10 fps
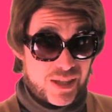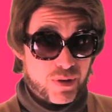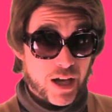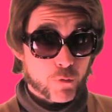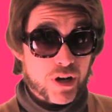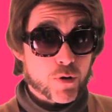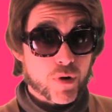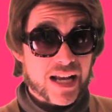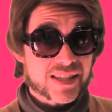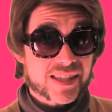week on Randall
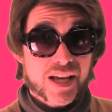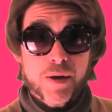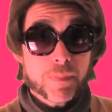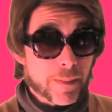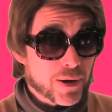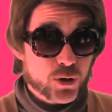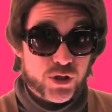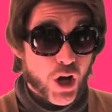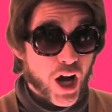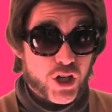Rants, people who
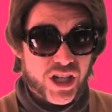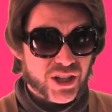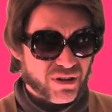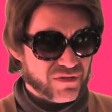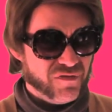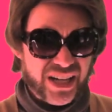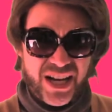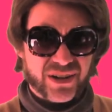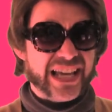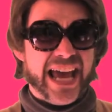talk shit during
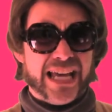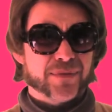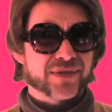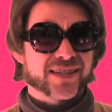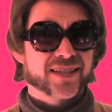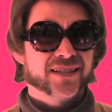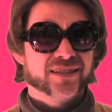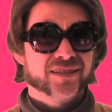video games.